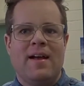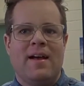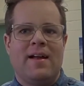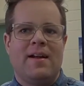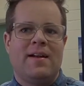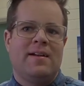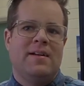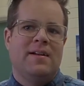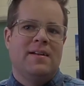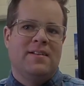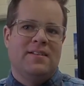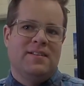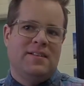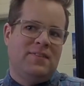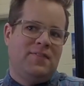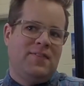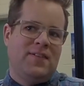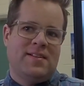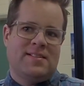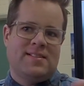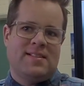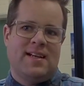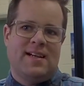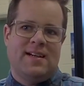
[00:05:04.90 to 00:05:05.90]
And on the
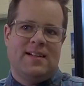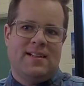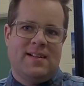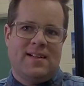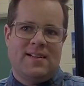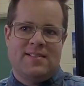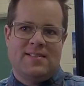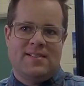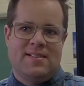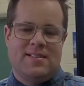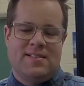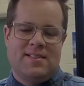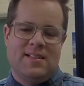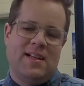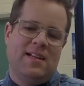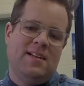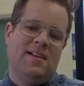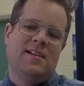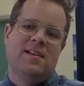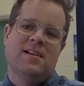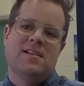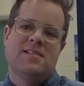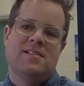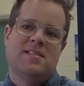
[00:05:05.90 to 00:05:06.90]
first day of class, I said,
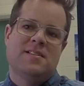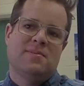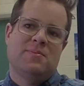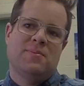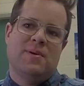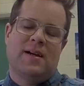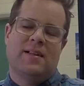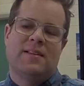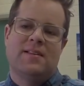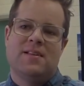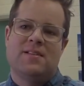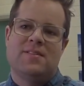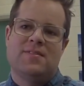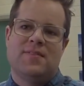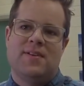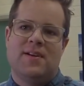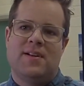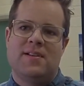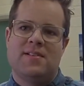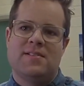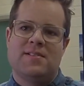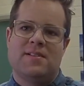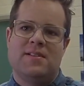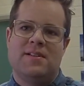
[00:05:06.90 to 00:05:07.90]
can you guys just whack those
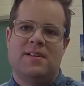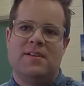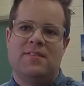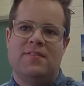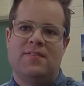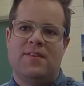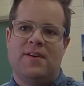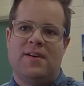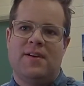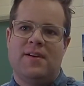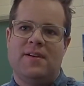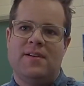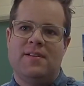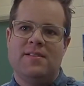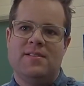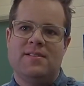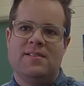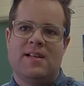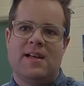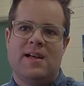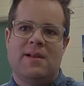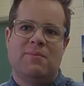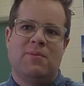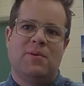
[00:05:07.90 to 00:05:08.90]
photos onto your
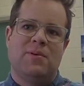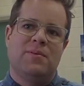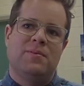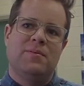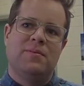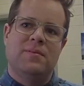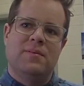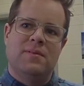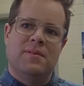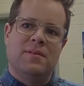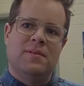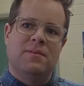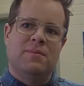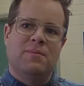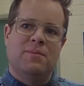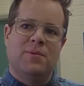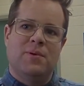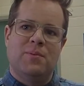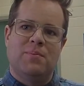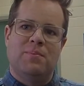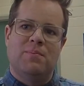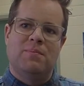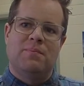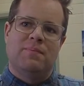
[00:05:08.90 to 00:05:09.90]
phones and
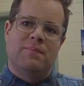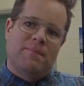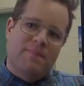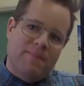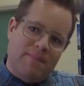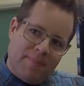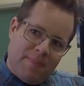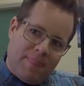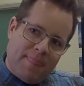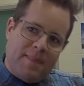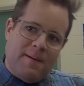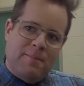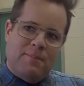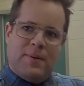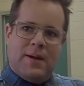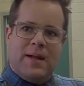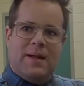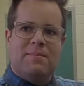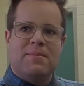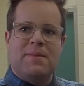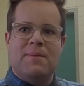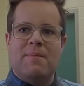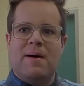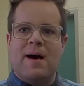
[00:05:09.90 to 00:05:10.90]
we'll
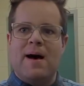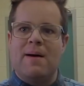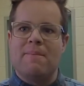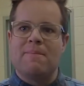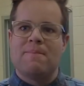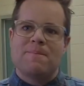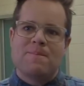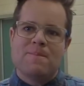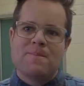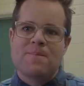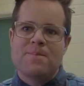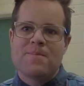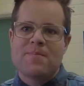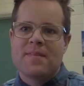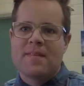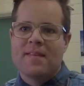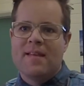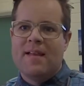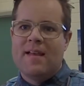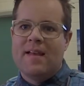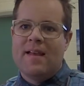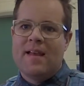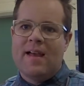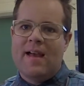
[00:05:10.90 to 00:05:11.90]
beam them up?
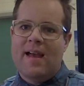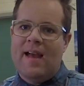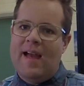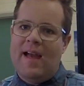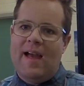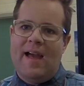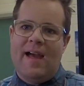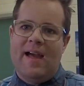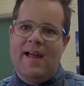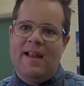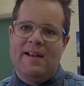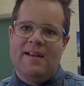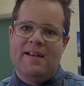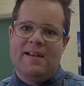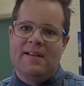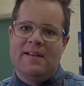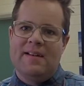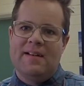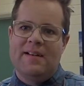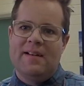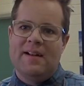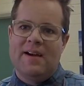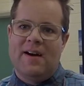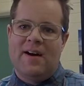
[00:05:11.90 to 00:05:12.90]

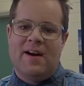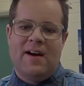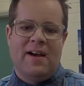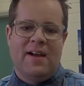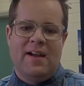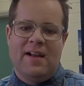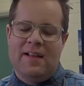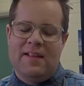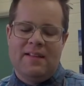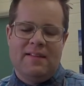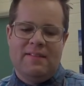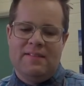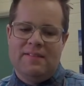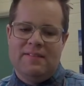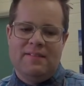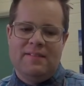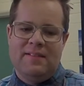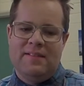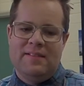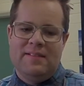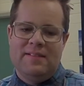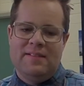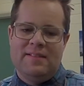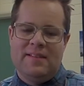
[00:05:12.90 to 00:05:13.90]
And they
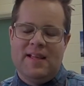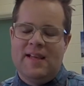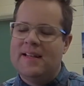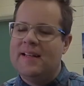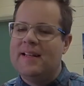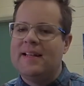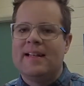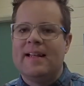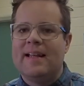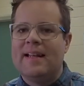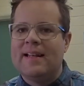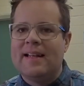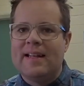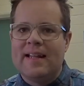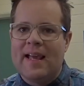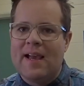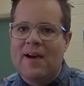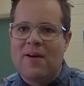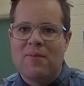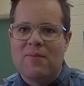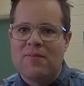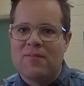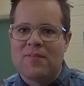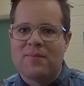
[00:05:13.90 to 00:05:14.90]
didn't need any
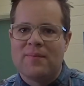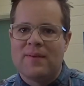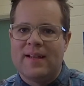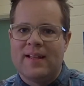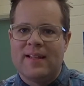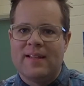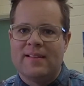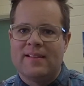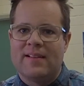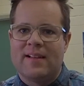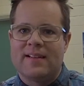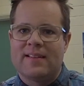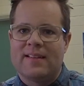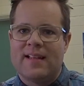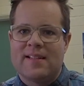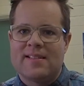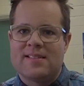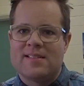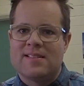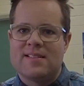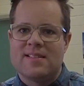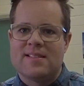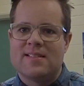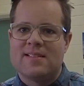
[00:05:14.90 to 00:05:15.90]
help from me. Like,
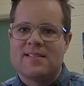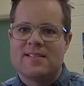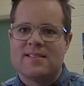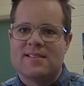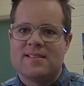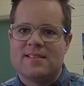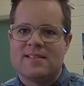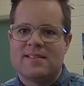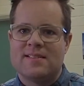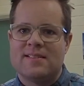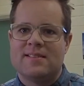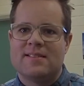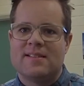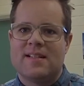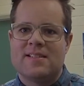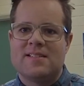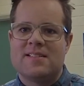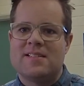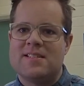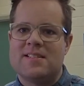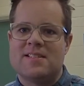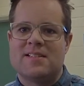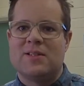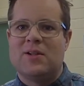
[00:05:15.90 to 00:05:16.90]
that's
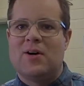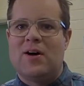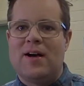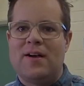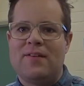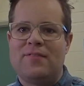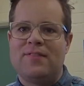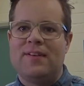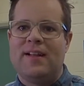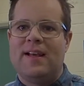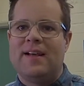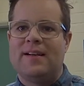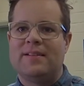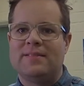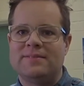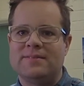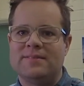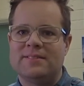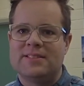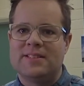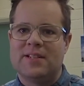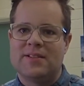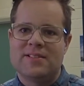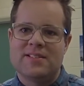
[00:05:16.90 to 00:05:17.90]
just life now.
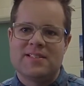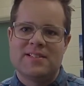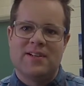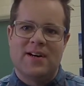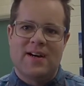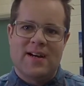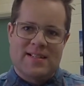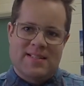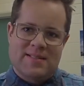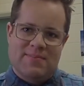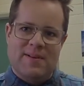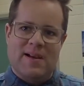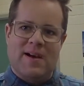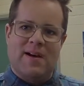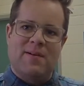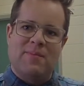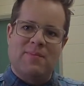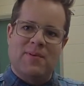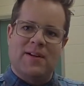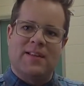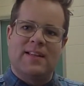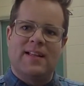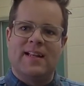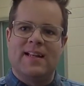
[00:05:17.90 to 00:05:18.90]
So it's nice to be able
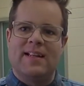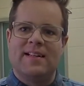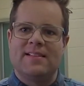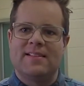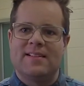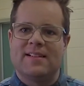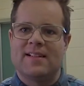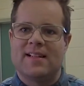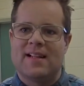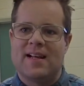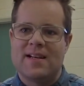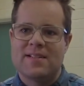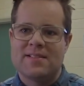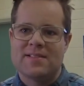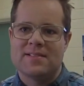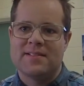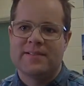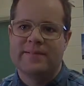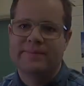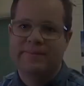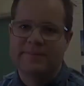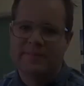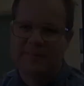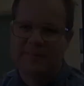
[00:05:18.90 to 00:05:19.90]
to bring that into the classroom.